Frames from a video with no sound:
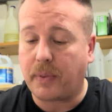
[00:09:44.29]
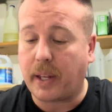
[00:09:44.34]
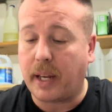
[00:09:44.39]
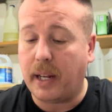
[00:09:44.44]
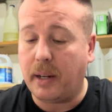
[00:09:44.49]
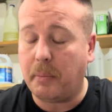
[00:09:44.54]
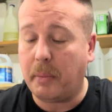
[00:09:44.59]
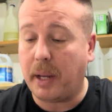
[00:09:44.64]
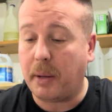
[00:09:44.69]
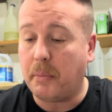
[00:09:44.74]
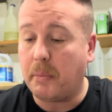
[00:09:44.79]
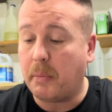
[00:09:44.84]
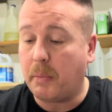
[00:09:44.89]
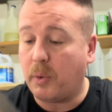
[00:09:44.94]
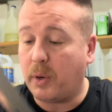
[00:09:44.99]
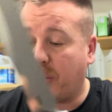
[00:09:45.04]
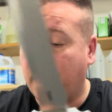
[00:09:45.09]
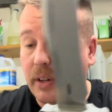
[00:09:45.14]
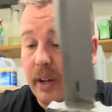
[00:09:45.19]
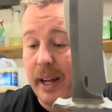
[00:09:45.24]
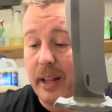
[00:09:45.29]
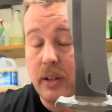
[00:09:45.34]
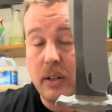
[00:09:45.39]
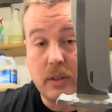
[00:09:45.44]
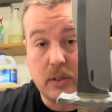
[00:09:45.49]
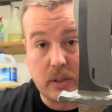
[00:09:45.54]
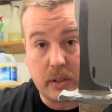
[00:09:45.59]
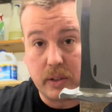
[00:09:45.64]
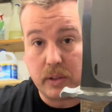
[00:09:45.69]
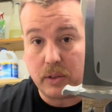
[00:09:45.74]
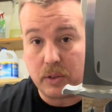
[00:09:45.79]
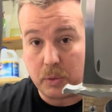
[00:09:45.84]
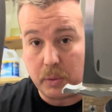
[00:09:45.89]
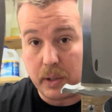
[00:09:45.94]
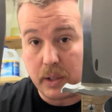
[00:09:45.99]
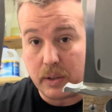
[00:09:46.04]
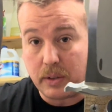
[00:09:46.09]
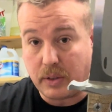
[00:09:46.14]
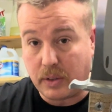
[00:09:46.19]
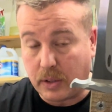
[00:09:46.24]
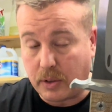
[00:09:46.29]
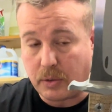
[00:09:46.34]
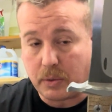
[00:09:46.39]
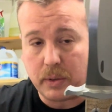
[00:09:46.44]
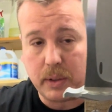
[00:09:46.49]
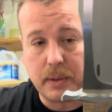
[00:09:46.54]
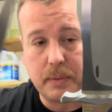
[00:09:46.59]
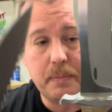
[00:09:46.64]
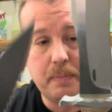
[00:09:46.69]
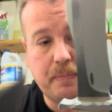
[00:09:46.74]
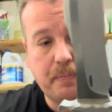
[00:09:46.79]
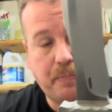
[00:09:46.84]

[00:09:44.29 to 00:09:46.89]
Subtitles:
and made with nylock steel as well as this one.